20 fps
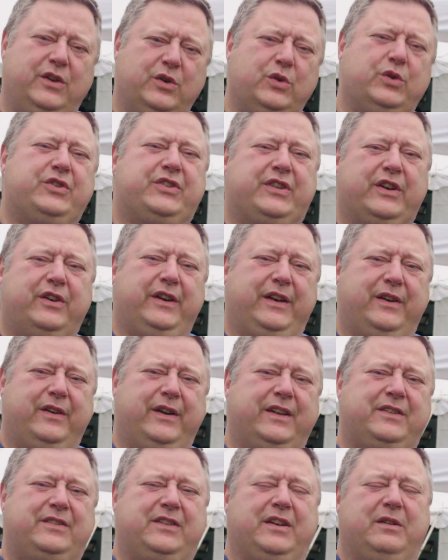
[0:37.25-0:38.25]
use their
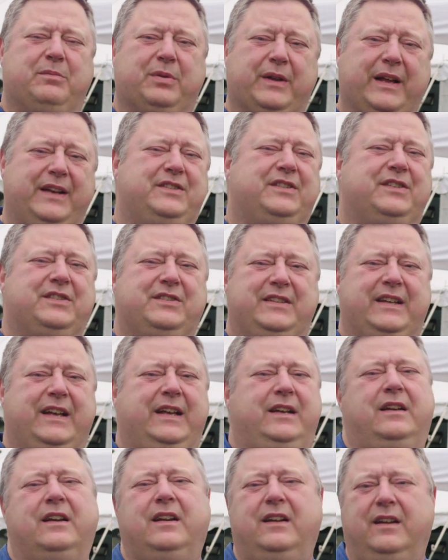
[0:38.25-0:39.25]
units in places
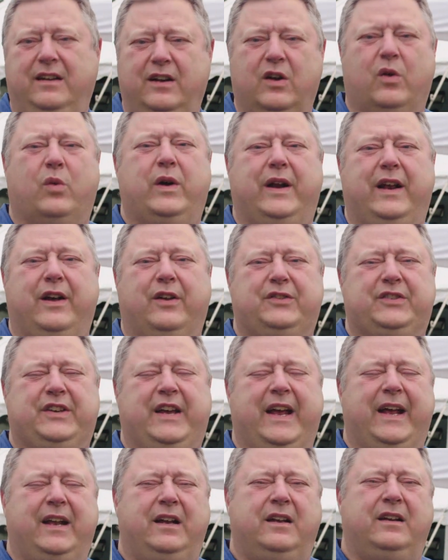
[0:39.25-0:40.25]
that no one else
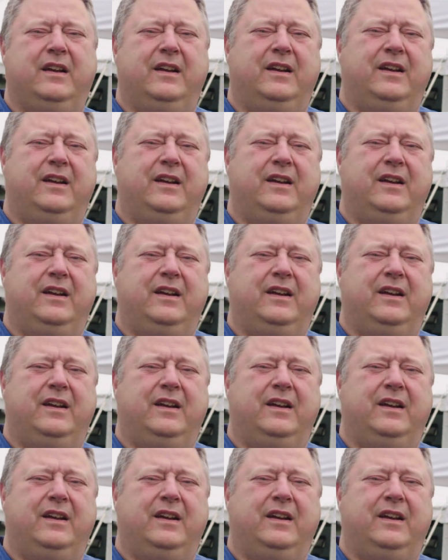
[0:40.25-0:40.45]
can.